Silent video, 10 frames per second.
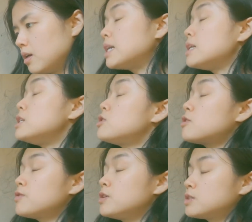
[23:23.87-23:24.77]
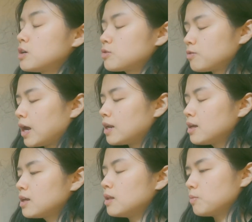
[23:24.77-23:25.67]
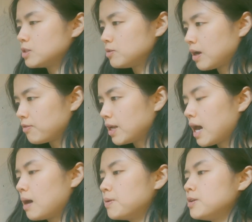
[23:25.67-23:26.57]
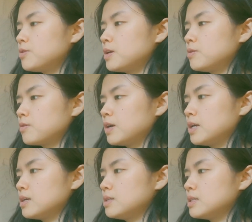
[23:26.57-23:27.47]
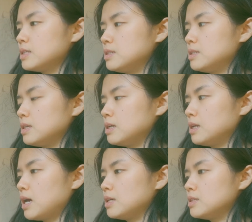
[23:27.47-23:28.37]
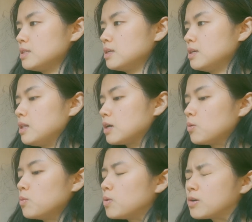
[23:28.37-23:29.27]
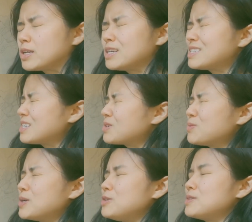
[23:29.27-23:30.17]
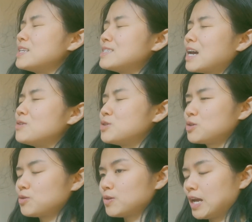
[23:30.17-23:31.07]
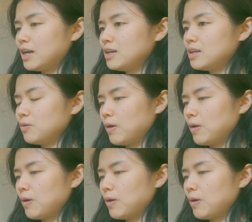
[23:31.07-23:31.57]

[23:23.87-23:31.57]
make it easier for you to start creating, and then once you have that habit, your inner critic doesn't see it as like a warning signal when you sit down to create,